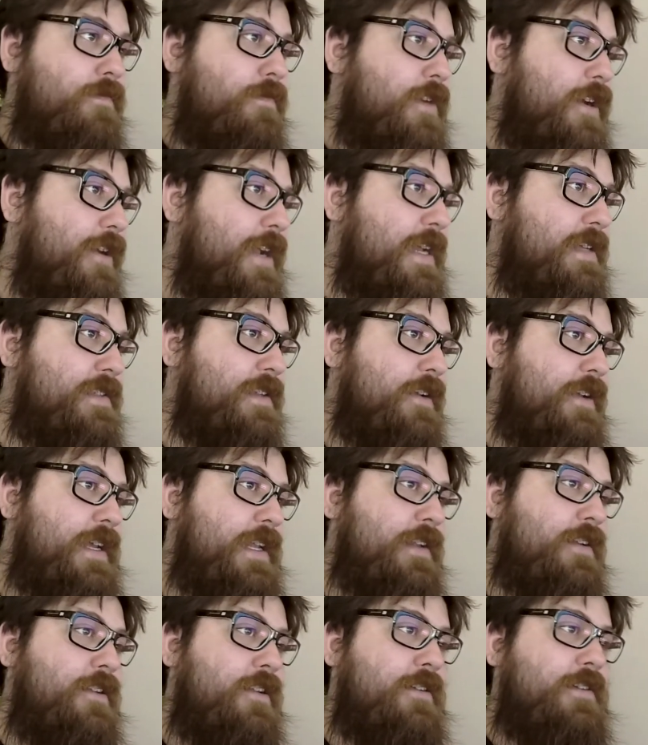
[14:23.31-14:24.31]
Okay, so
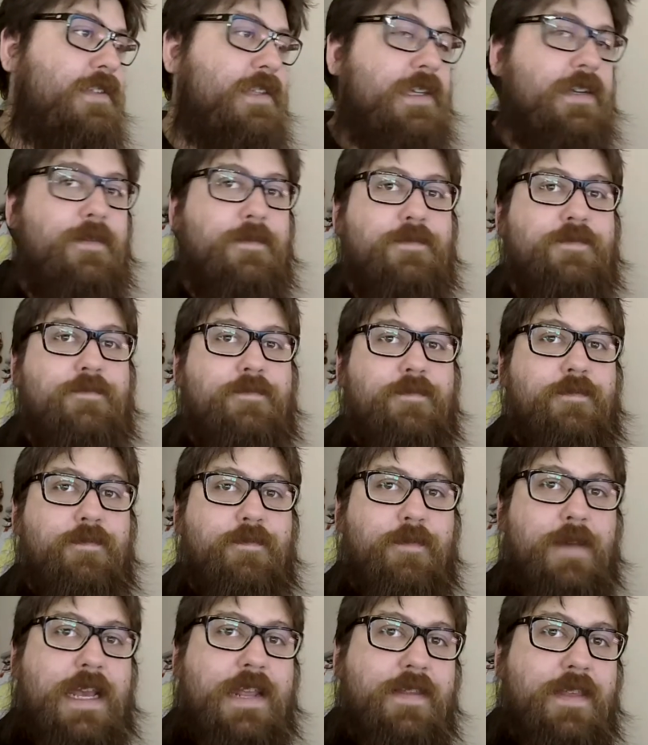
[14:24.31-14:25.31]
in closing,
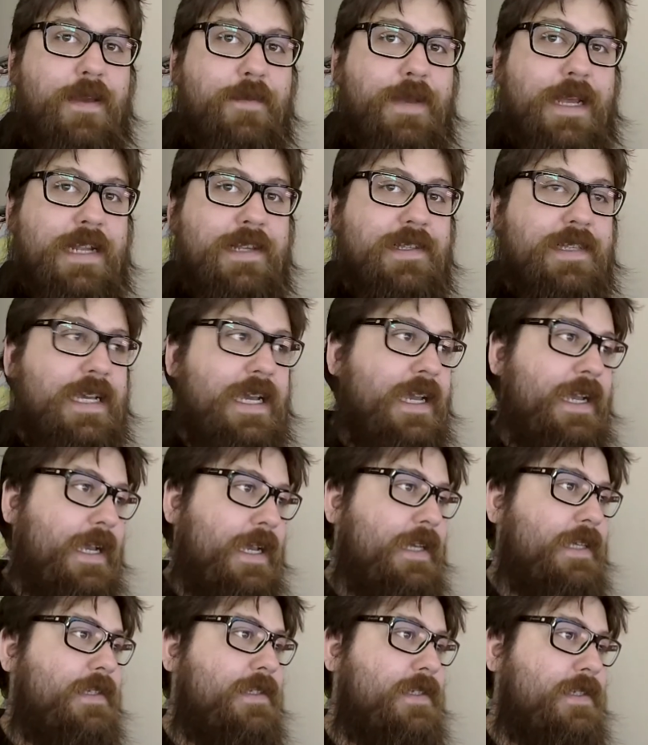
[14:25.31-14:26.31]
main thing I'm going to say
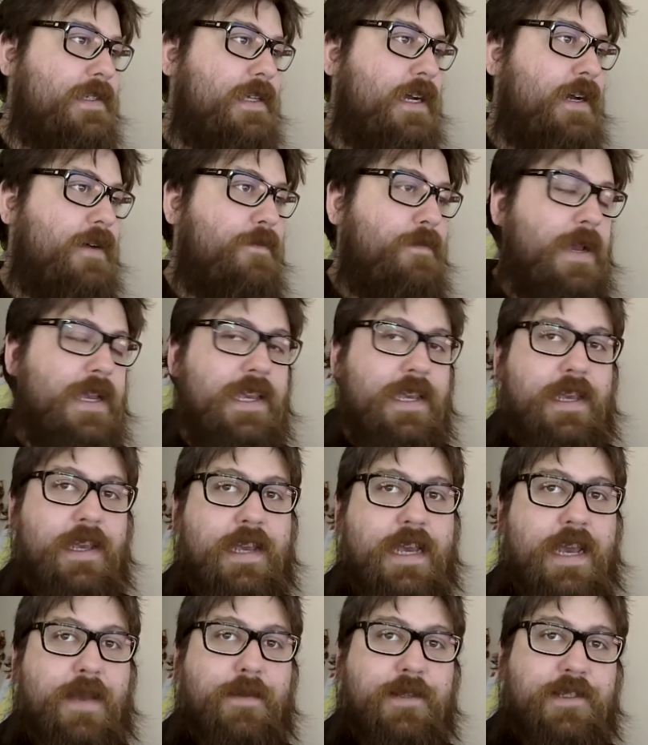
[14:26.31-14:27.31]
is making a game,